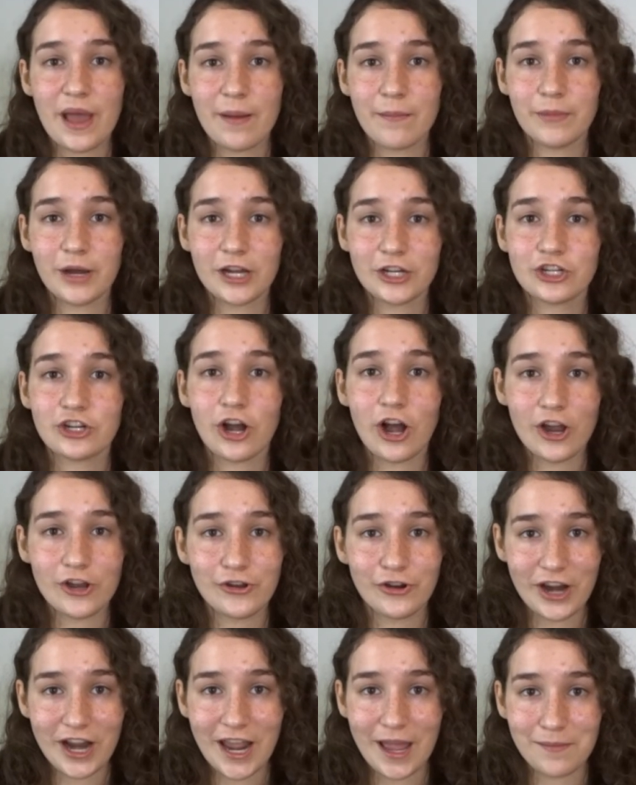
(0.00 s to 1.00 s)
that much on
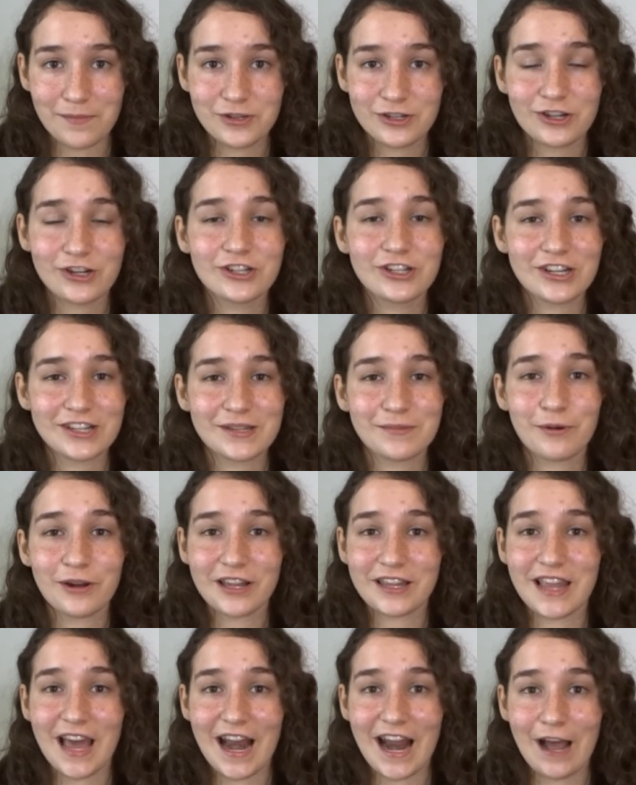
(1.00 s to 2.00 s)
your hamster, just
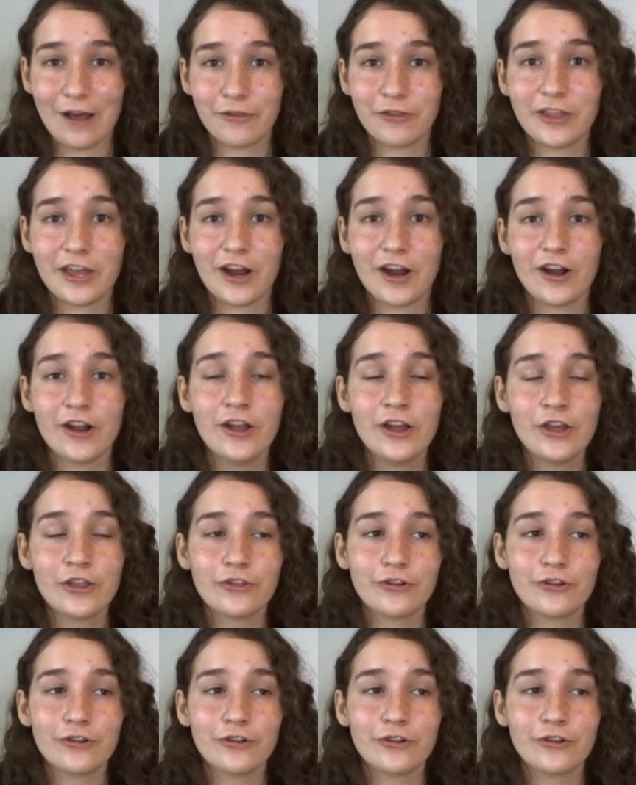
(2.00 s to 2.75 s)
putting that out there.